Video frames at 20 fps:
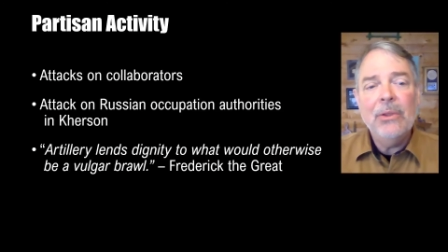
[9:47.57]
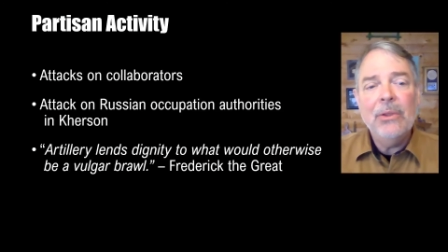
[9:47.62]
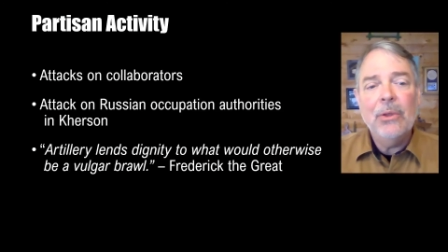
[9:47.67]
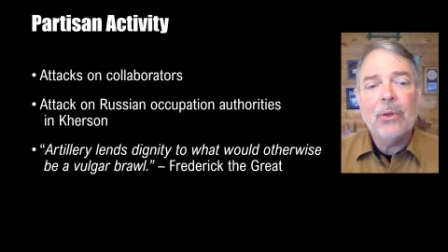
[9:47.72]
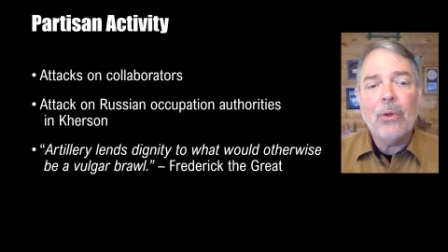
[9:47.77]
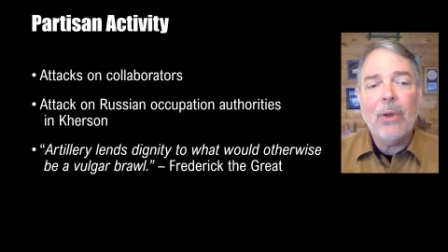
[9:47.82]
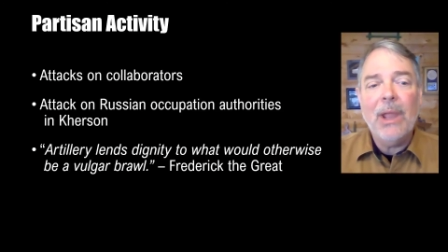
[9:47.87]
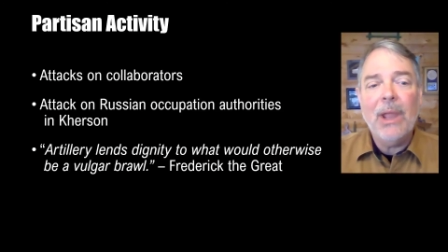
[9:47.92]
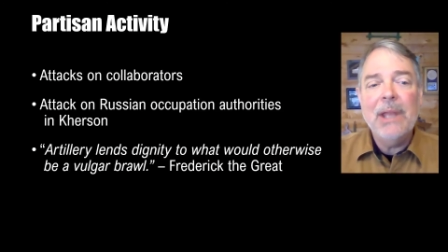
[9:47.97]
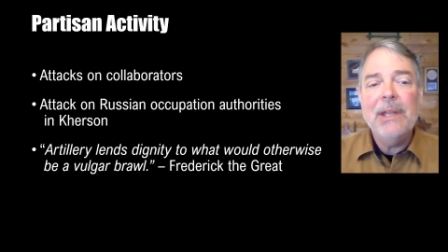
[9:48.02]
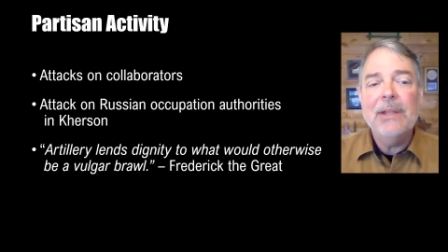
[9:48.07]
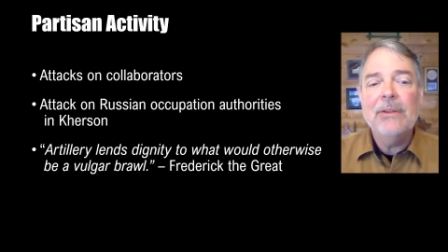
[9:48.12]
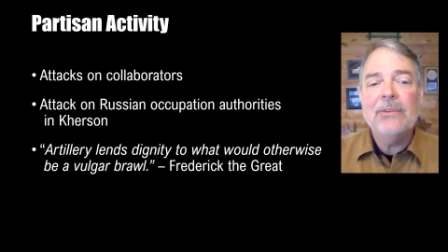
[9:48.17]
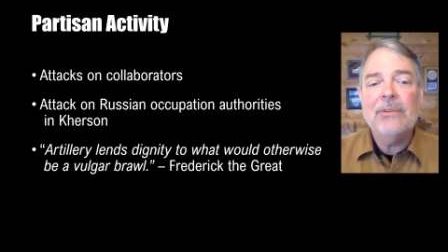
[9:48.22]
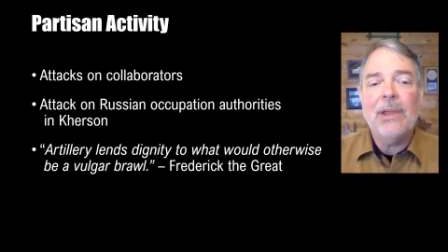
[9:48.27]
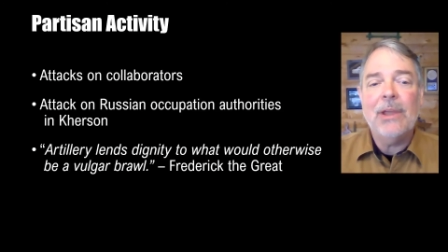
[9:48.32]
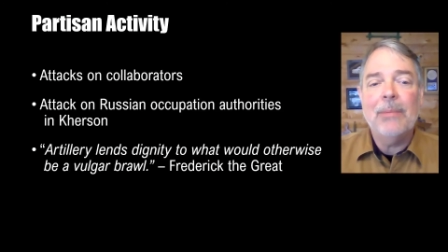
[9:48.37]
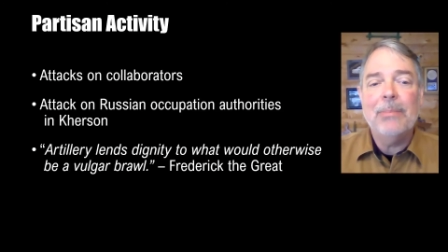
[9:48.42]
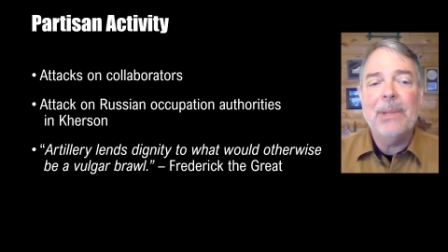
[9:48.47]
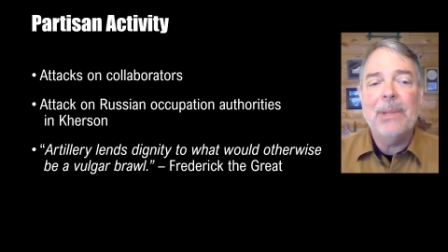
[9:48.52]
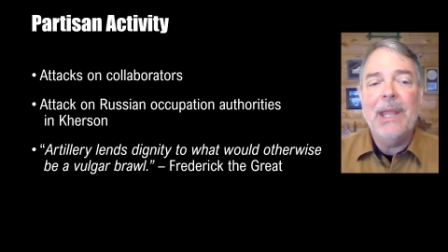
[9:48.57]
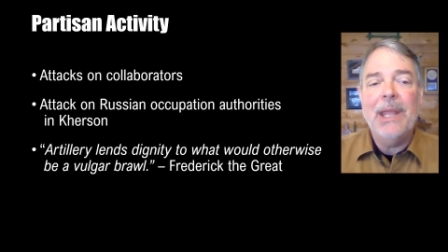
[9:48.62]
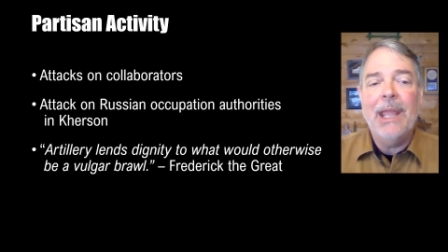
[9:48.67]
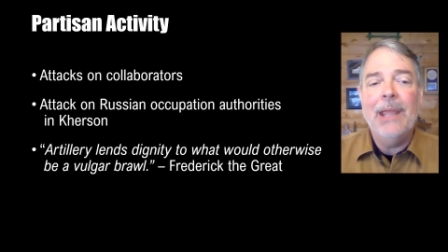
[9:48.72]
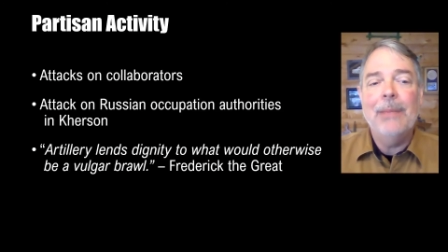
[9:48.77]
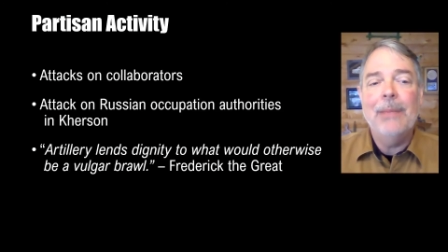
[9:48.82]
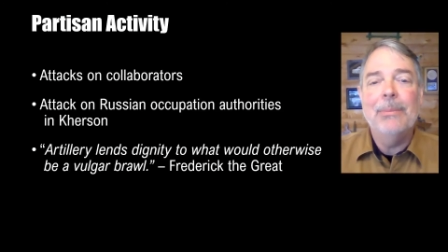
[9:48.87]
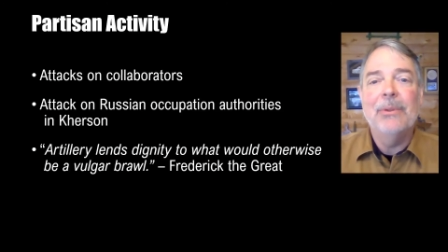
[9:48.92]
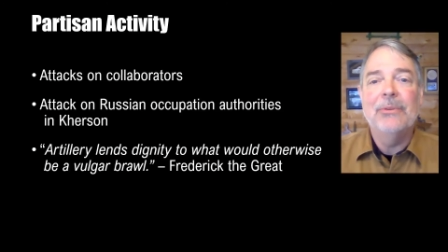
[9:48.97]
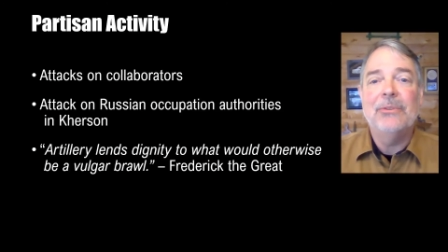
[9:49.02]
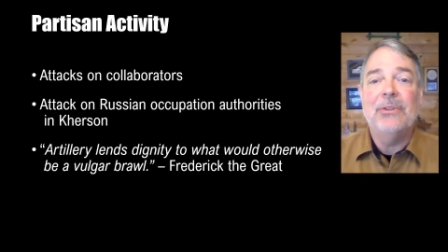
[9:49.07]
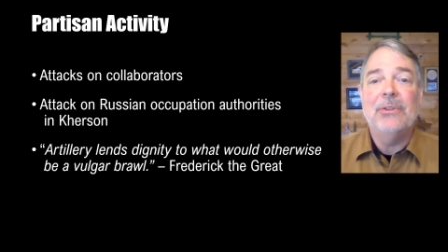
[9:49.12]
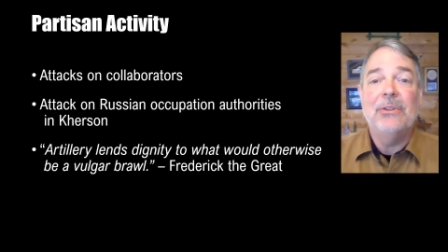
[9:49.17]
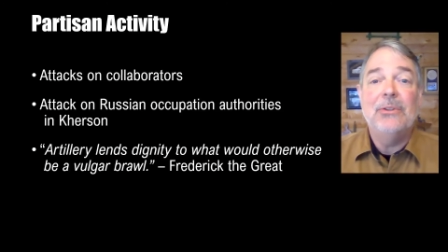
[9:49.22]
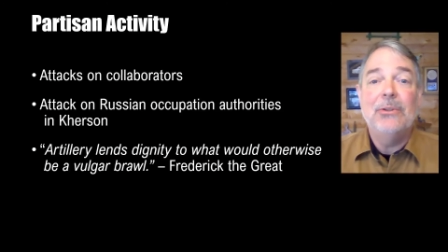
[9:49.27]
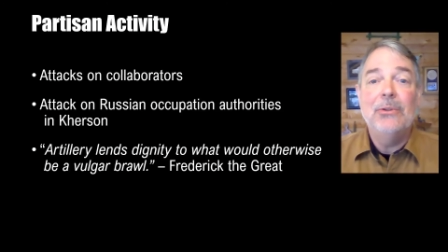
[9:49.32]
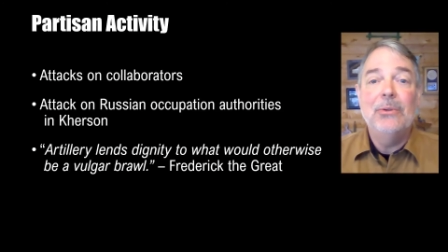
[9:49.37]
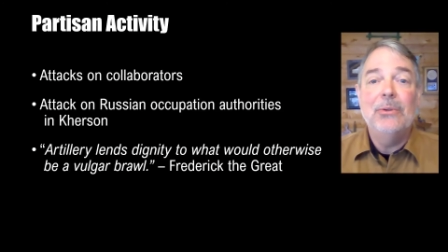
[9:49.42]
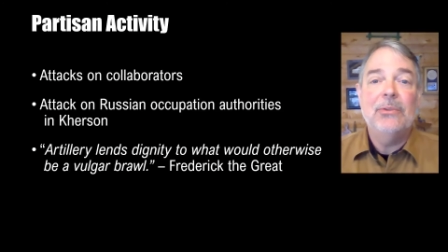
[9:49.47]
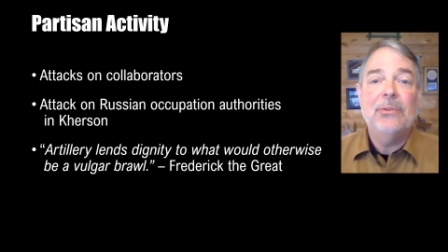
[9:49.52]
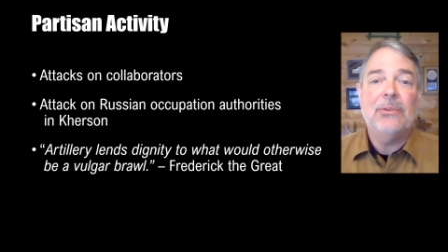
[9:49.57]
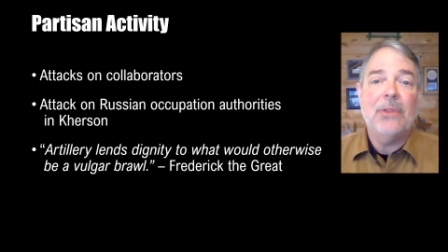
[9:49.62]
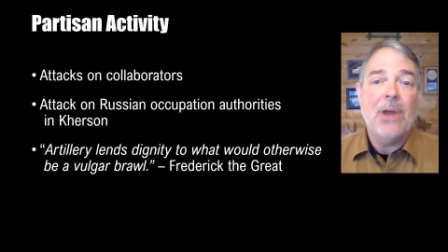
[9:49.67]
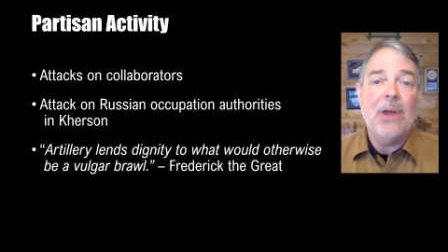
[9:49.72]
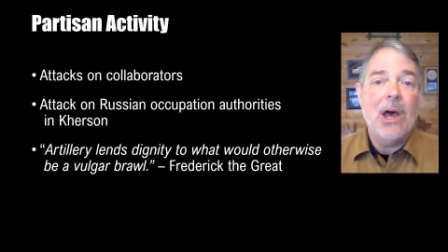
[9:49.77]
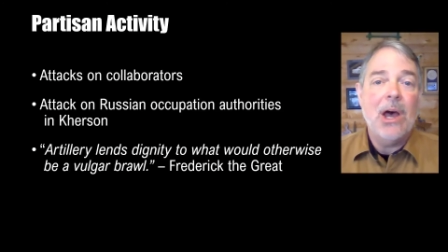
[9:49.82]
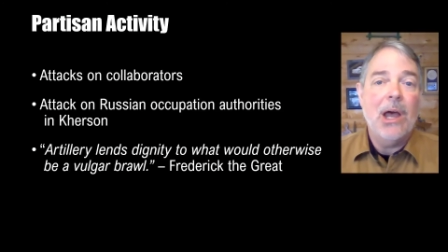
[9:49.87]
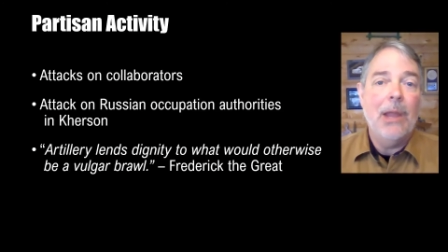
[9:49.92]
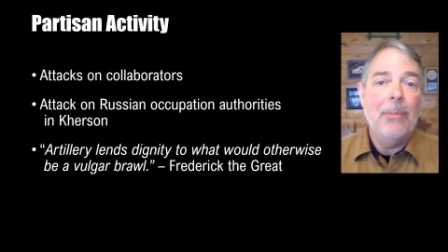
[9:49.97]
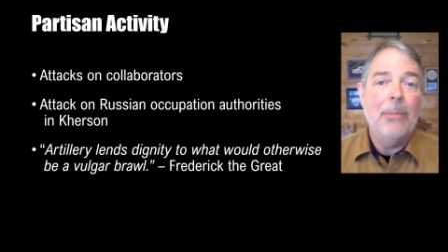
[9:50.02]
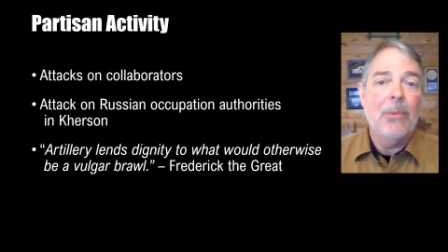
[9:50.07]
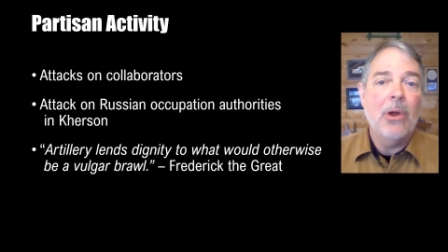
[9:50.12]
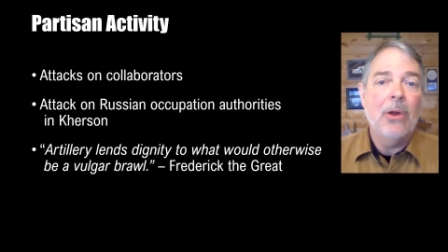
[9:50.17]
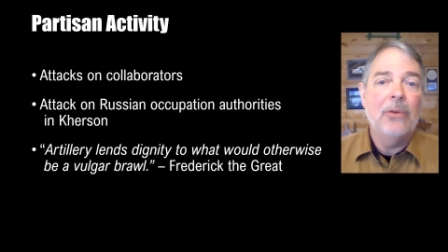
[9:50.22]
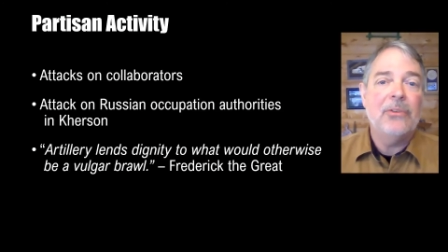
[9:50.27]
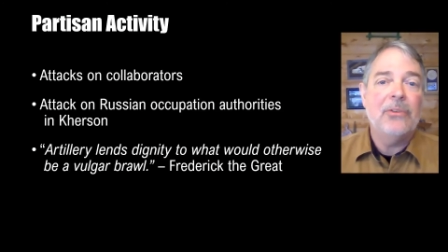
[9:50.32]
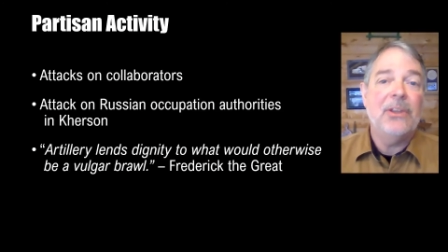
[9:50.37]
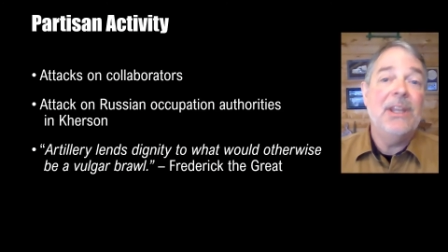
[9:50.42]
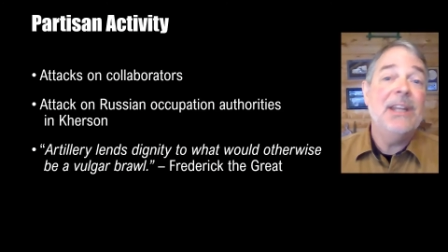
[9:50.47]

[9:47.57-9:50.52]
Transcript: Ukrainians have been able to use the HIMARS